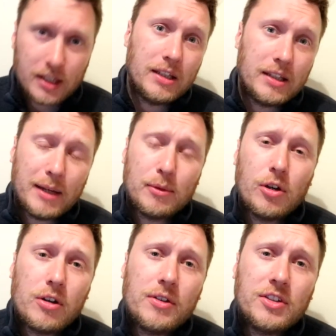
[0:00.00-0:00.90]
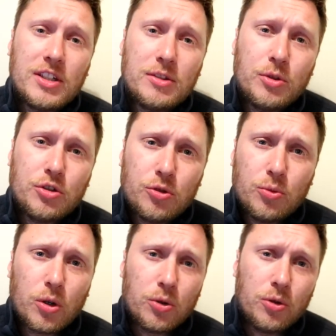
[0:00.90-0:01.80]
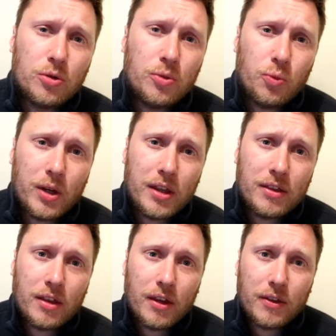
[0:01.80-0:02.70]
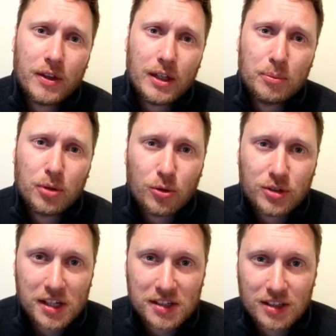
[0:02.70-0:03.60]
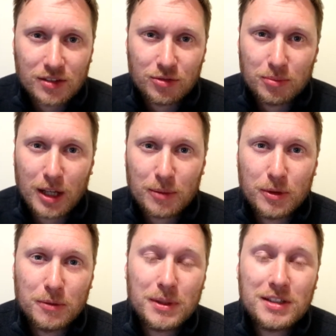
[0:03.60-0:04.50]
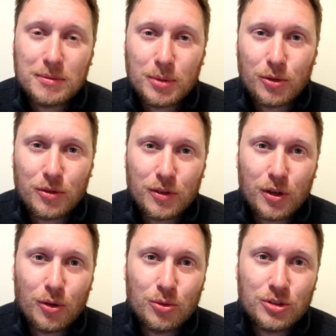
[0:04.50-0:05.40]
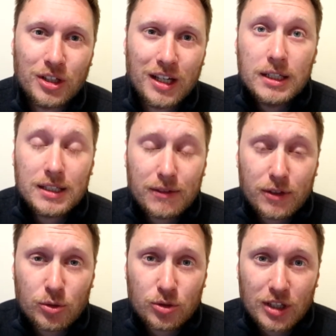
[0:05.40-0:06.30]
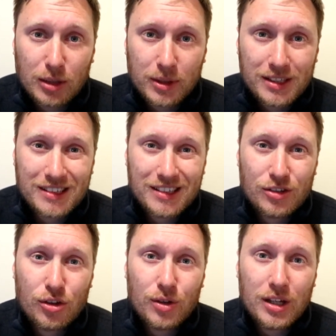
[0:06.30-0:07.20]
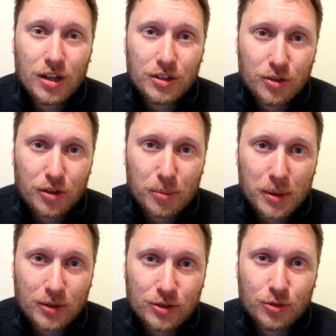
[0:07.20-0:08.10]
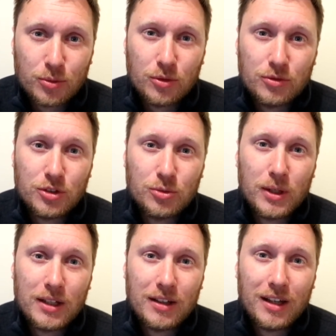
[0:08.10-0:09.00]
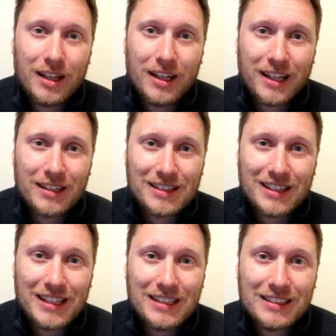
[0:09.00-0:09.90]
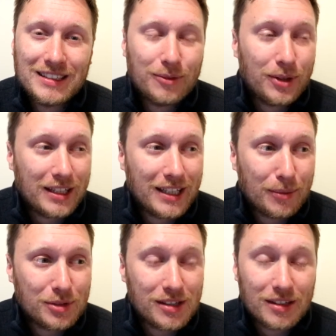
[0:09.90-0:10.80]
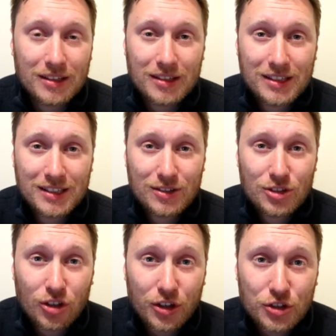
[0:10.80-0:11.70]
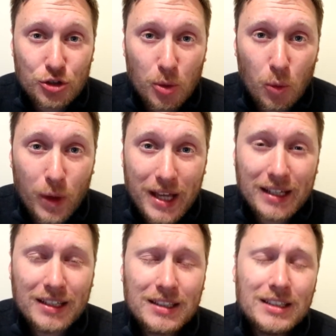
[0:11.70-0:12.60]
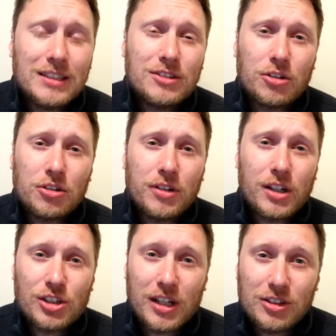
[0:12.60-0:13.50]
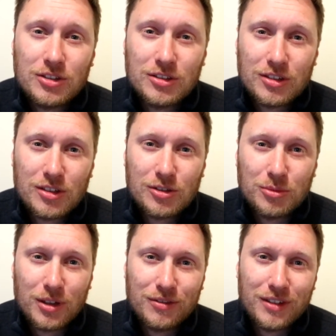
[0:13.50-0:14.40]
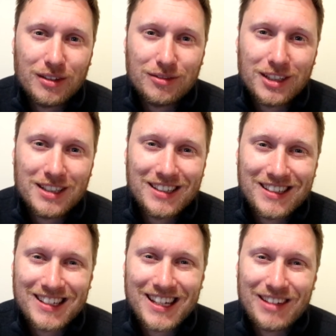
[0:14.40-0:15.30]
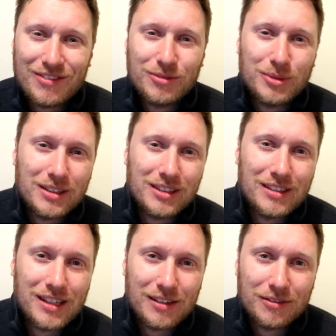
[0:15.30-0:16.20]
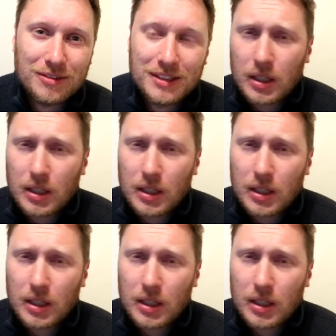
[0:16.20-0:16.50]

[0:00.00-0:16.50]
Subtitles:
The game earlier in the season, we drew 1-1 with the protesters from Blackburn missing both of the goals. David had celebrated his 300th appearance for Wolves as well against Leeds when he captained the side to a win. So congratulations to my favourite, Dave. Well done, Dave.